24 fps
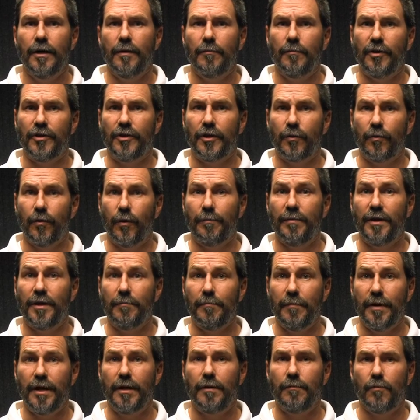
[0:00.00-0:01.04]
but there will be
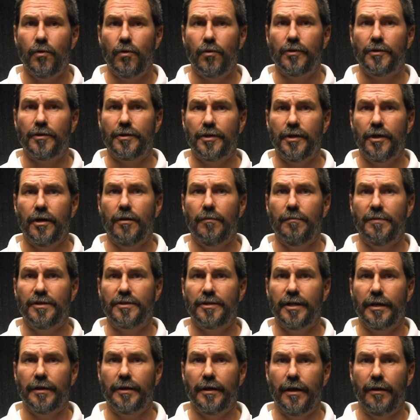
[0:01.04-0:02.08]
many more to come as
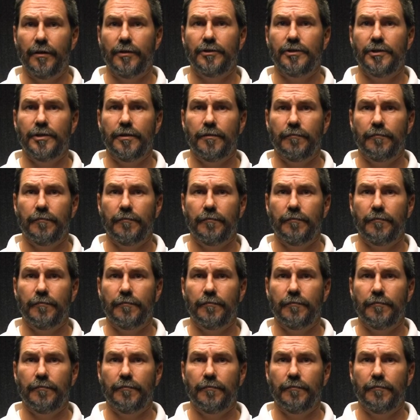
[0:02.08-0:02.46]
technology